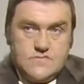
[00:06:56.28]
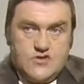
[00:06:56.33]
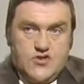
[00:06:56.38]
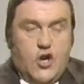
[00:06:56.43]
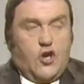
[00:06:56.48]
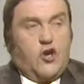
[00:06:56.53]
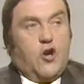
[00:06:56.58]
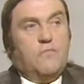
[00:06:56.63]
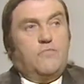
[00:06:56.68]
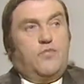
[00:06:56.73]

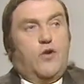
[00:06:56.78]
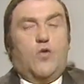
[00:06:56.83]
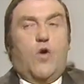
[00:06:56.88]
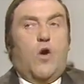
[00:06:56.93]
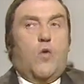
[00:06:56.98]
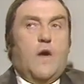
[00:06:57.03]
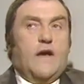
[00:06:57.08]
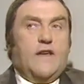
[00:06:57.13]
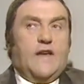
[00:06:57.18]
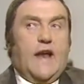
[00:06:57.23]
you can brew
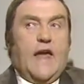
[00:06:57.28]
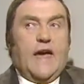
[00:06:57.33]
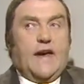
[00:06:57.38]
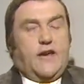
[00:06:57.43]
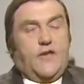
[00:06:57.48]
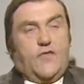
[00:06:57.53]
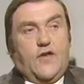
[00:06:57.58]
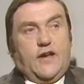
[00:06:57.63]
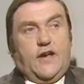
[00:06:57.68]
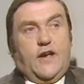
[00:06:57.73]
it when you
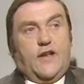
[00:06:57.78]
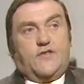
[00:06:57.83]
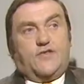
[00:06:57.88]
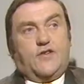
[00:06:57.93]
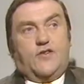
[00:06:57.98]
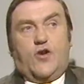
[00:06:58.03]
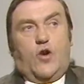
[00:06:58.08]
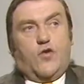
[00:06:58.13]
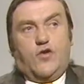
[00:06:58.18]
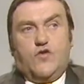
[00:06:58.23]
like in the
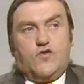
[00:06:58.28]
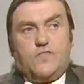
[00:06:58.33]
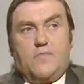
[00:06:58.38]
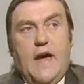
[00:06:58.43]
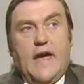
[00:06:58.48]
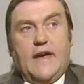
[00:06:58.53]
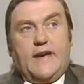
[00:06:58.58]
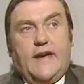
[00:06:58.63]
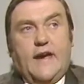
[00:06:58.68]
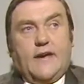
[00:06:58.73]
kitchen. Don't use
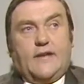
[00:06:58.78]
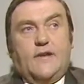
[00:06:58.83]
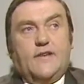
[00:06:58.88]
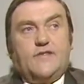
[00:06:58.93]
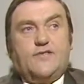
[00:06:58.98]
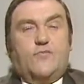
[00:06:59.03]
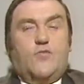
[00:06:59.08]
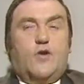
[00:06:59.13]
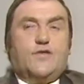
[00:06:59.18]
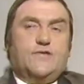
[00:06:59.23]
my kettle.
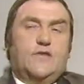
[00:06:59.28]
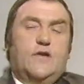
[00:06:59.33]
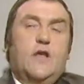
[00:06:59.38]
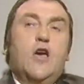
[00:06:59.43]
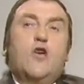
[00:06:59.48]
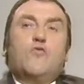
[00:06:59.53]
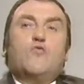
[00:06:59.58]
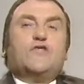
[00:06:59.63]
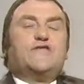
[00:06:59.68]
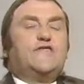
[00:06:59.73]
It's a Russell,
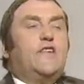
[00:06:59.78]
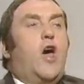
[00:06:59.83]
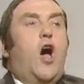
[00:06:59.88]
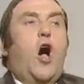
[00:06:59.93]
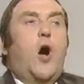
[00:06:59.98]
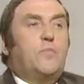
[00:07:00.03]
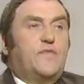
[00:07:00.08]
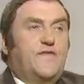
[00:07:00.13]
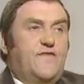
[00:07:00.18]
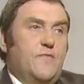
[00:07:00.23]
Russell
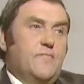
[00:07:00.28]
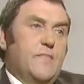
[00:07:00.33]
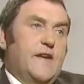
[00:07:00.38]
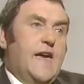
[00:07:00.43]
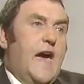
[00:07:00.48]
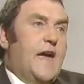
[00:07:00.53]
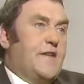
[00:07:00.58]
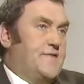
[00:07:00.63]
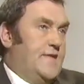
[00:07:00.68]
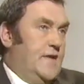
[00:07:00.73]
Hobbs from my
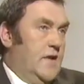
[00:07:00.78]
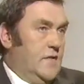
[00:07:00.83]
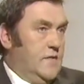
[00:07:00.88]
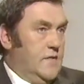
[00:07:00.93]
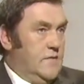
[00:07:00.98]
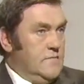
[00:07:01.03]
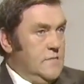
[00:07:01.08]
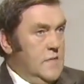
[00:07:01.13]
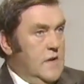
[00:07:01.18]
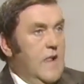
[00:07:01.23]
catalogue.
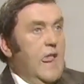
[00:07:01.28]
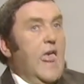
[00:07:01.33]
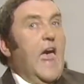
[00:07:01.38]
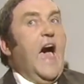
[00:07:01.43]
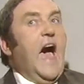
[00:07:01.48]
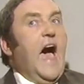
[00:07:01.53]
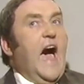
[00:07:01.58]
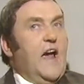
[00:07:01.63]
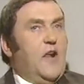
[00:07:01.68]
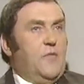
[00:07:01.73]

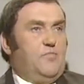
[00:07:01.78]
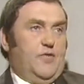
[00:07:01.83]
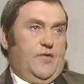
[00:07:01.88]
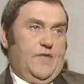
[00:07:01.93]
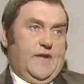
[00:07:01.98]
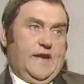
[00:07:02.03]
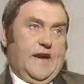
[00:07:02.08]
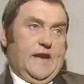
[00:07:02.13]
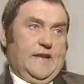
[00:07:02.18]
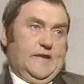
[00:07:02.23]
I'll put
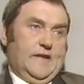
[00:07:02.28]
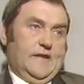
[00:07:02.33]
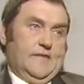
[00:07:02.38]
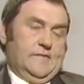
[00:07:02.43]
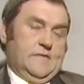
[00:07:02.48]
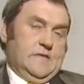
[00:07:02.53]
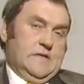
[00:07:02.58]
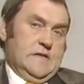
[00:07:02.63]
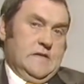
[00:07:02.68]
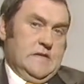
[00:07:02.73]
the kettle on.
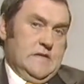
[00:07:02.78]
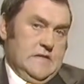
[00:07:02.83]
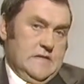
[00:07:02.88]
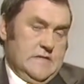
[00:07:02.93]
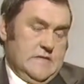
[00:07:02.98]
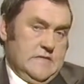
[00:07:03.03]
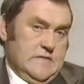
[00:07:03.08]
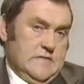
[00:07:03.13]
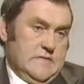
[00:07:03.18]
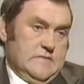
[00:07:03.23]

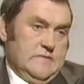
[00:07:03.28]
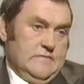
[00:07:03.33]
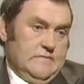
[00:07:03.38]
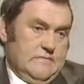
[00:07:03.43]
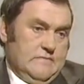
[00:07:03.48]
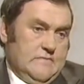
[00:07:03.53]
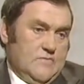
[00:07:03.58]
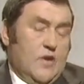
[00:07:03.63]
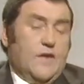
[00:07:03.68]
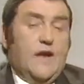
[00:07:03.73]

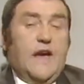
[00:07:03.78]
One